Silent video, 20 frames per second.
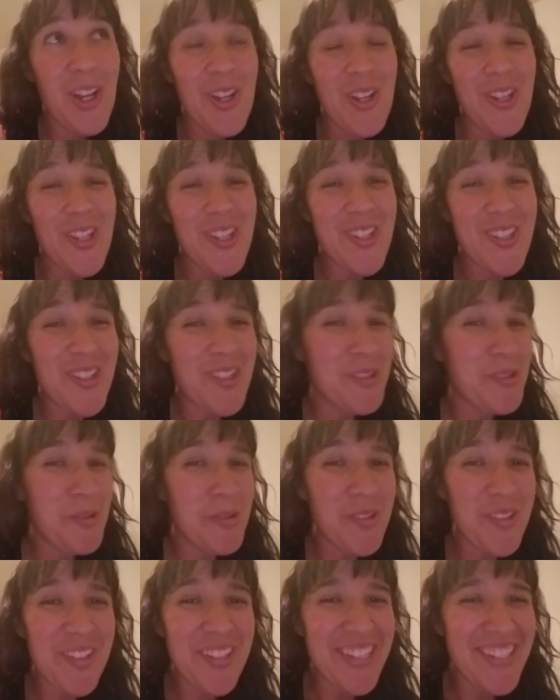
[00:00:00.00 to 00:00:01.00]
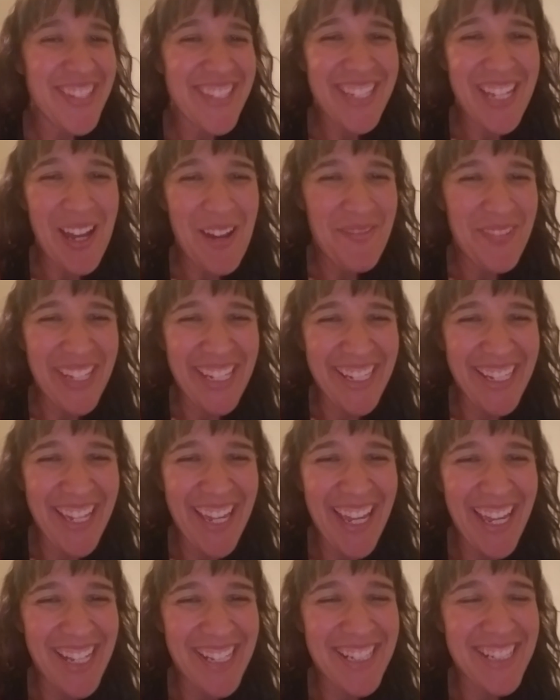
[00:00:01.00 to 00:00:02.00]
school's coming
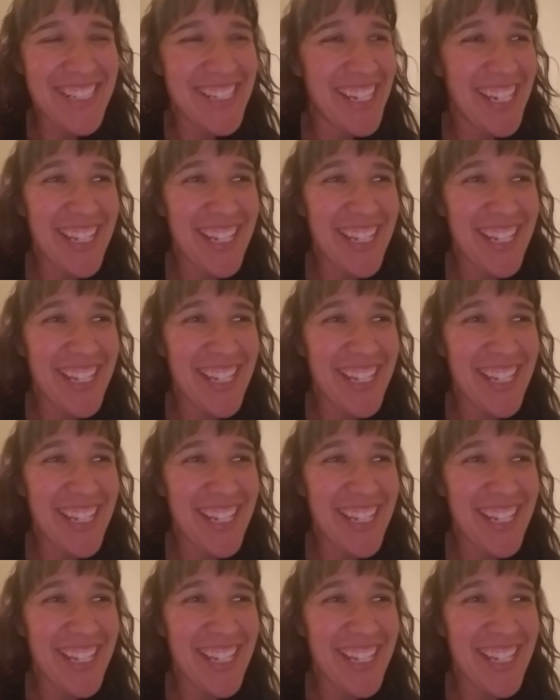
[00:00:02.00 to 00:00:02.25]
and